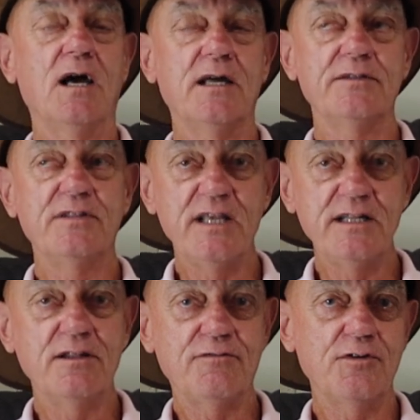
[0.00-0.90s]
And
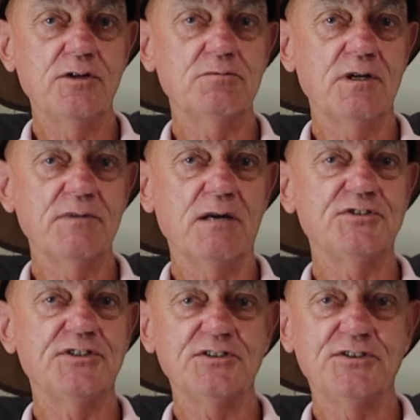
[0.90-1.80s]
then the 3rd one
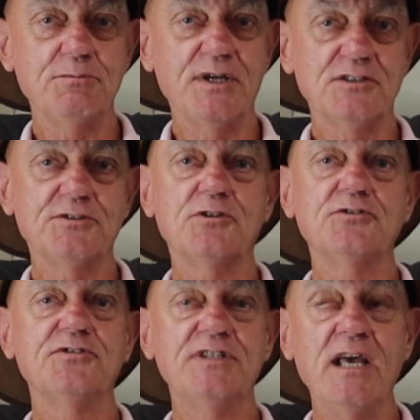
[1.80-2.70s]
upsets the mix
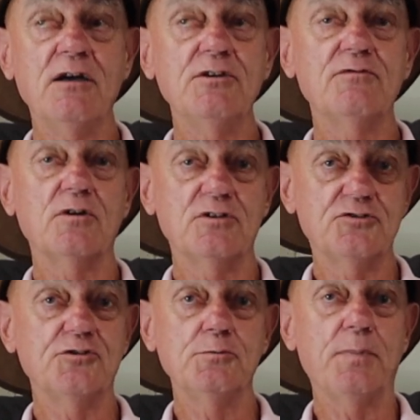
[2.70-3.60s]
because now you've got a
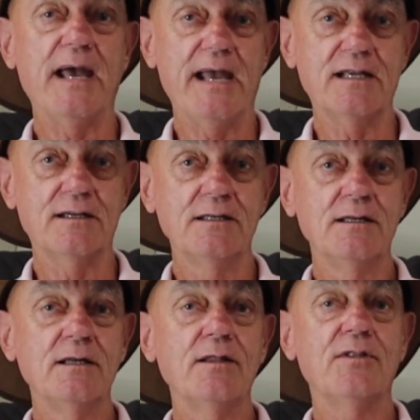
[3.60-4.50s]
true pack.
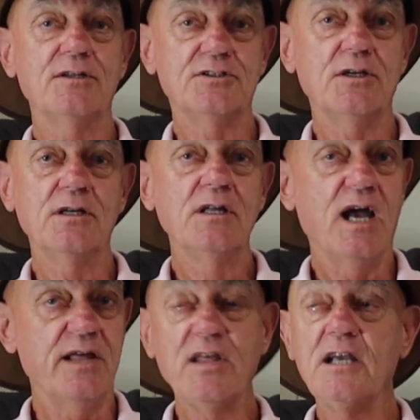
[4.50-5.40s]
That
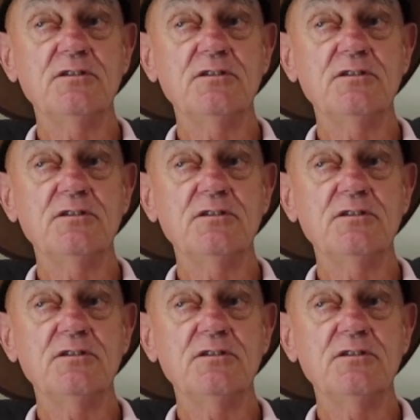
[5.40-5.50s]
and